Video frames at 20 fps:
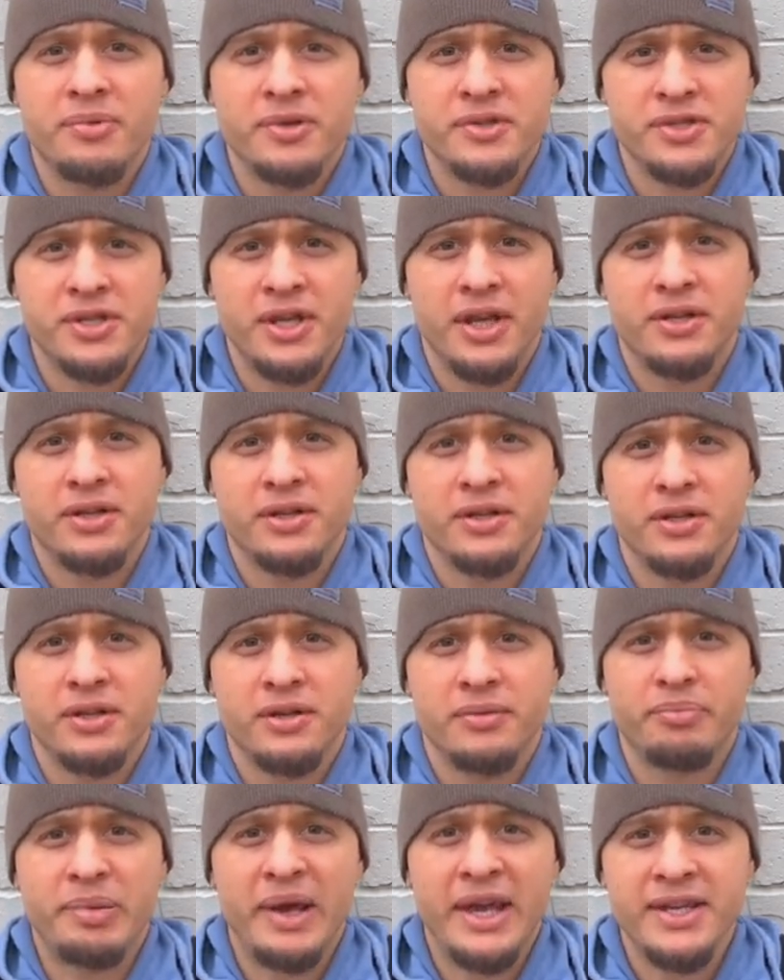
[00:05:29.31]
a Santa
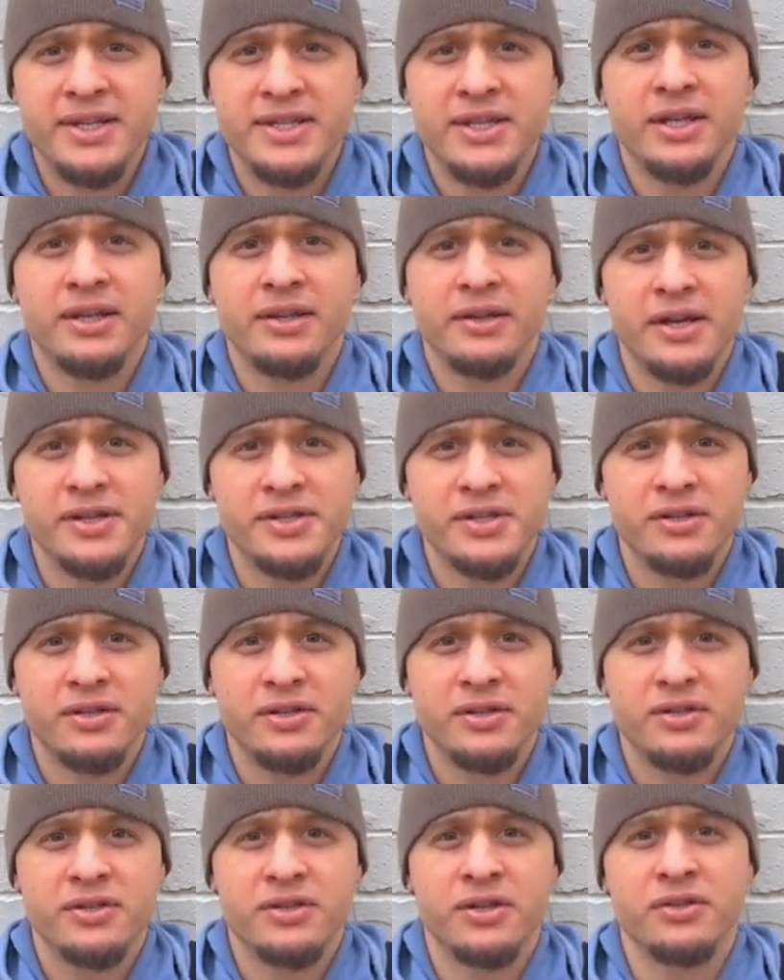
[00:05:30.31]
painting
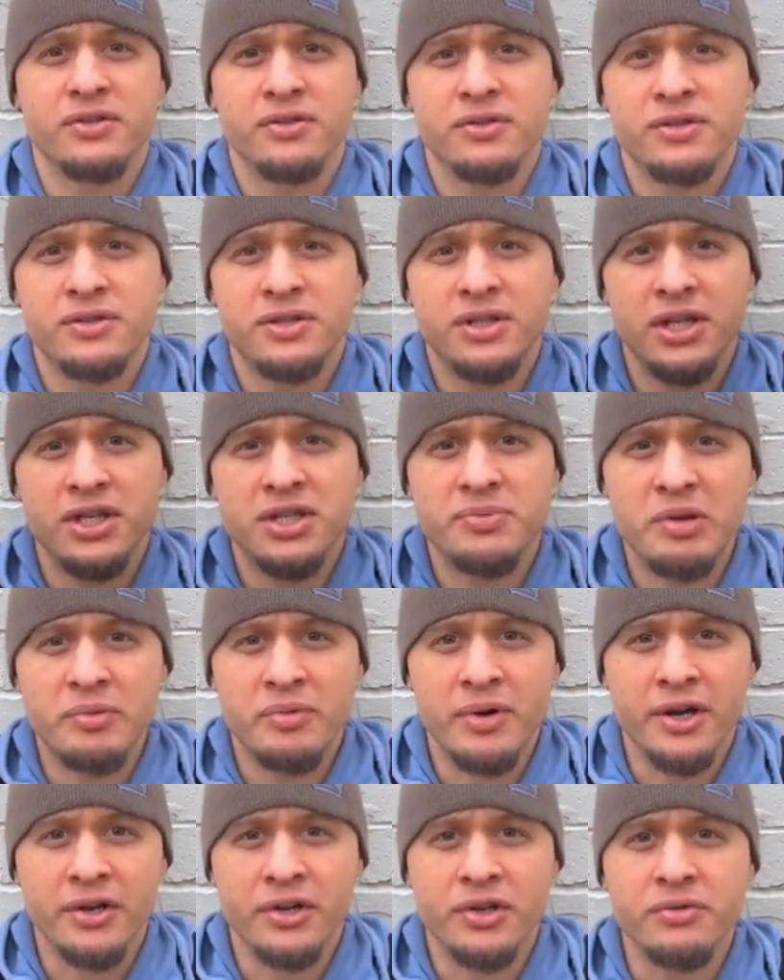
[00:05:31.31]
lesson to teach
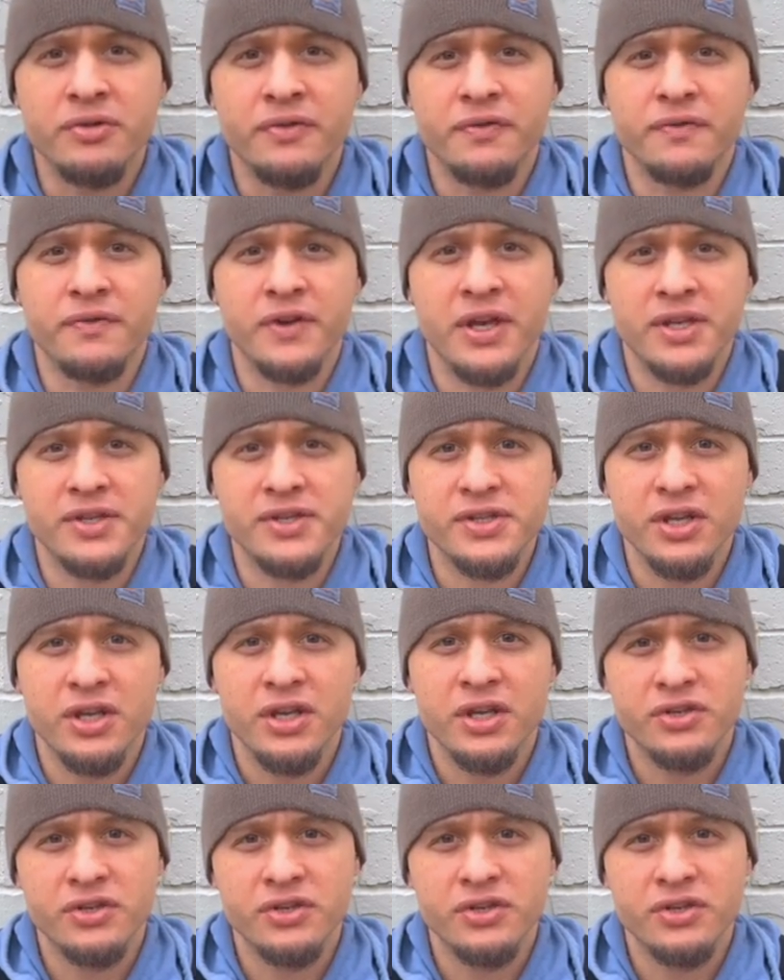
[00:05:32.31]
people how to do a face.